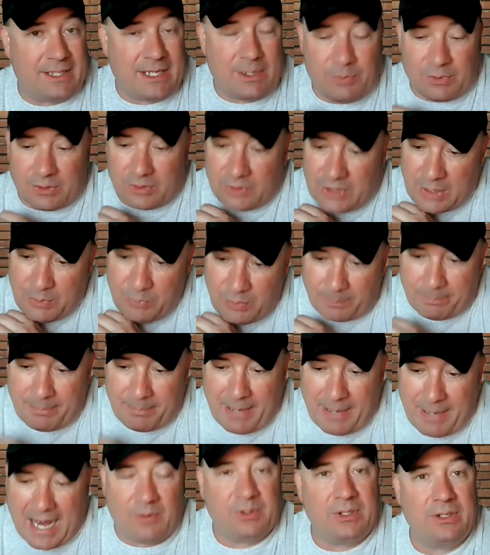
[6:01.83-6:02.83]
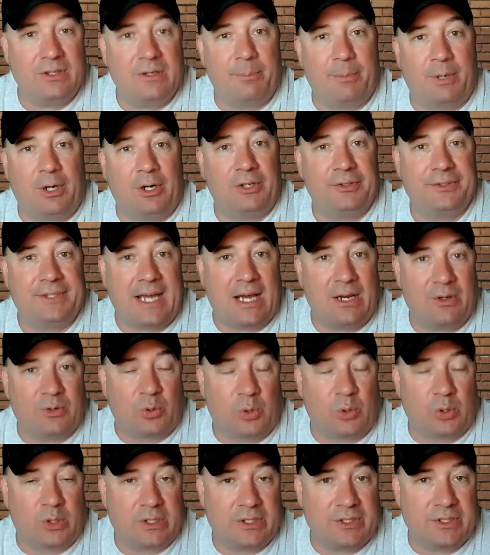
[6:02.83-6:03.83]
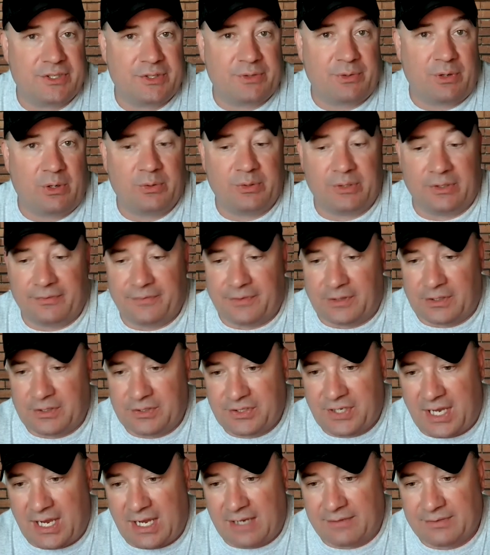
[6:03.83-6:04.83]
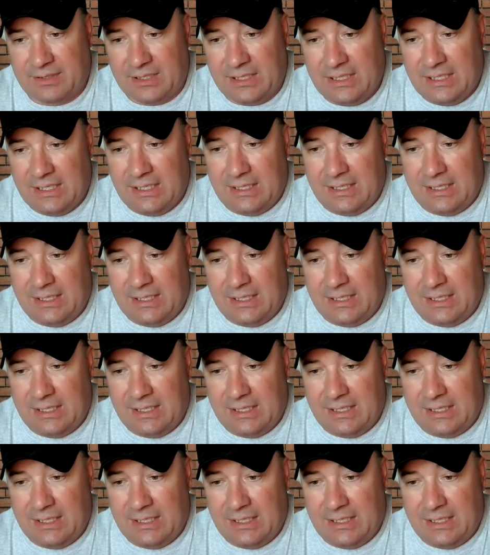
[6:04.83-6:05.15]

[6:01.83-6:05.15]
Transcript: They were pounding the ball down Oregon's throat in the first half.